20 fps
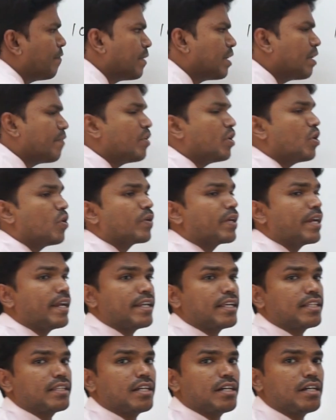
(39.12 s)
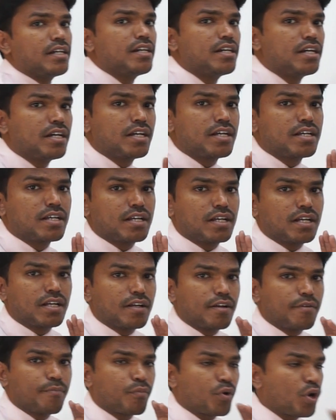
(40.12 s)
Whenever you are getting the
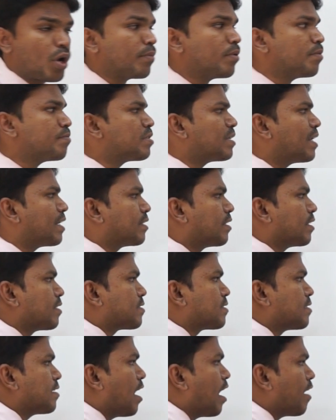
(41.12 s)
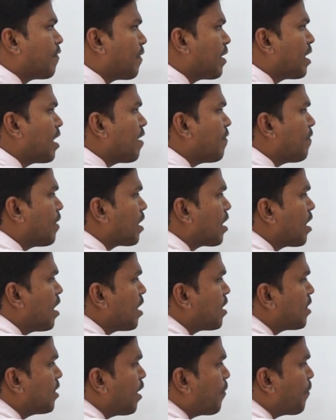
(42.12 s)
problems like this, and whenever
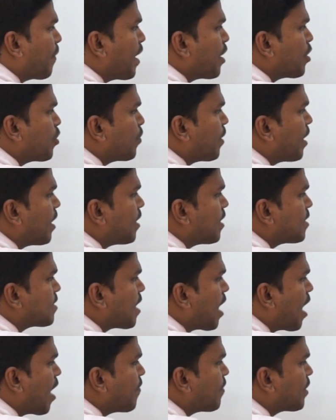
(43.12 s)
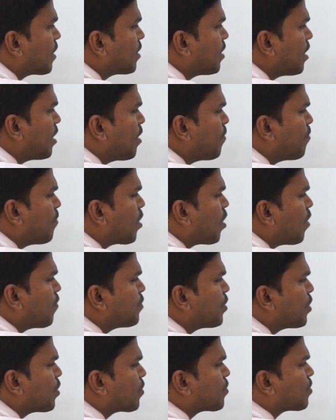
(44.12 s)
the minuend is having the number
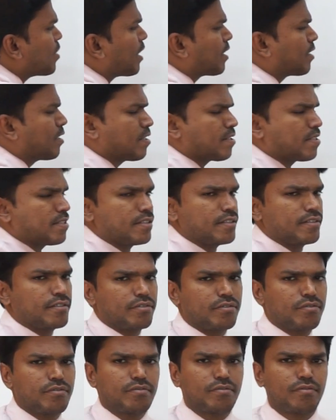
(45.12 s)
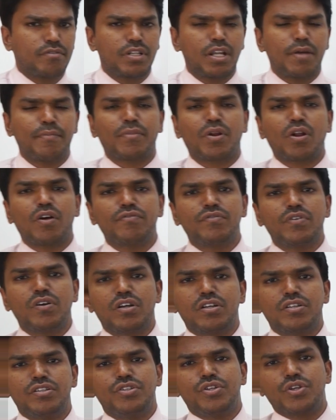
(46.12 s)
of zeros like this, number
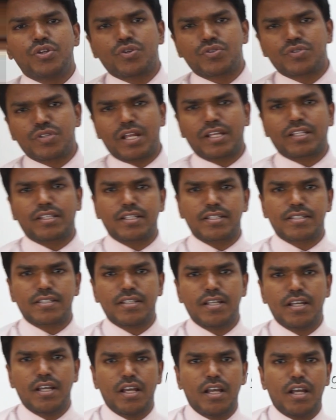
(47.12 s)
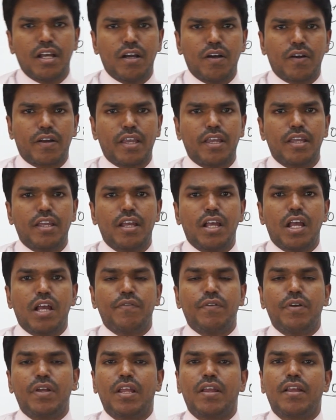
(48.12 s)
of zeros like this, okay,
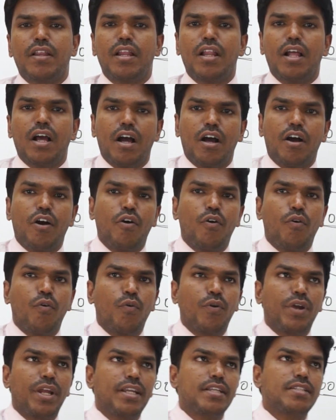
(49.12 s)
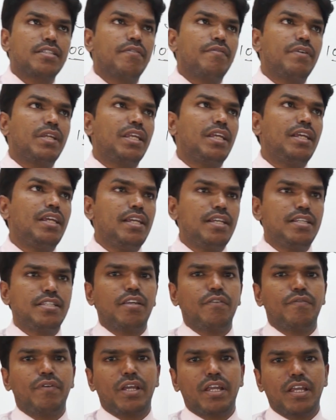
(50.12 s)
we uh, it is a very
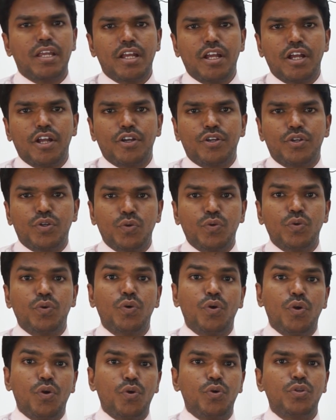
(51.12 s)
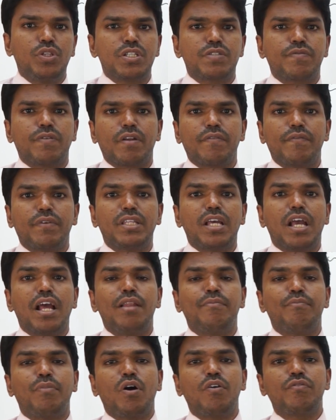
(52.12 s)
easy way to do this one with the
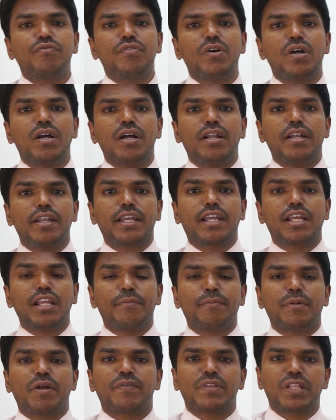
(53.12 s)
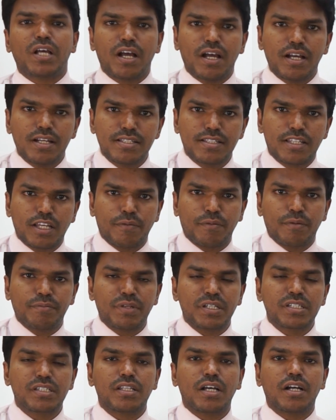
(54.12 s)
help of Nikhilam Navatah
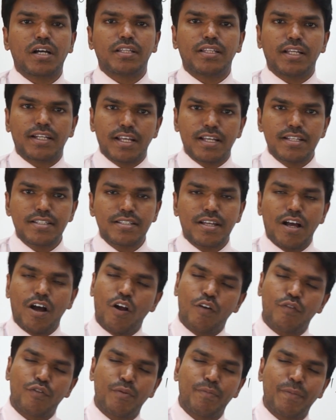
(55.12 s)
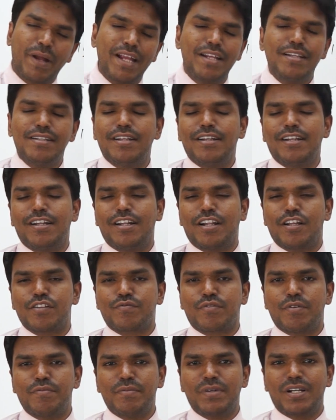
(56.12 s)
Charamam Dasathah, that is all from nine,
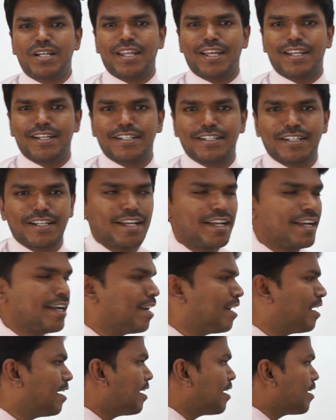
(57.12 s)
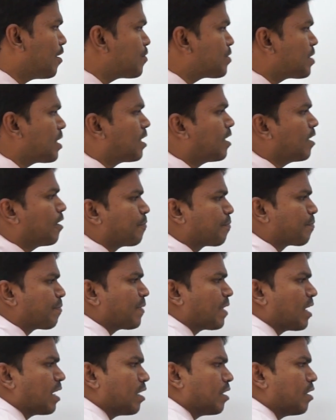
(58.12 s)
last from ten. Now see here.
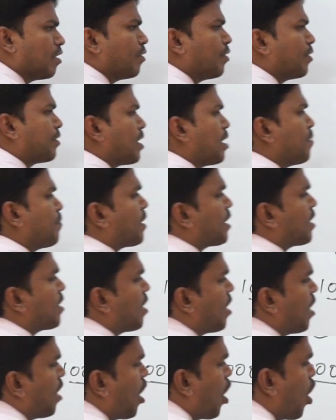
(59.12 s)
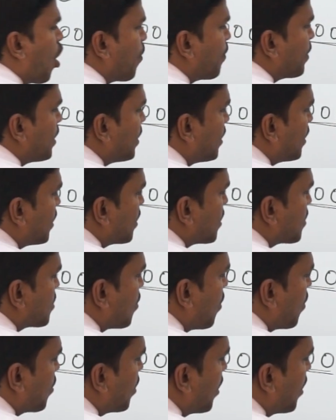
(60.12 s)
Now you tell me how many digits are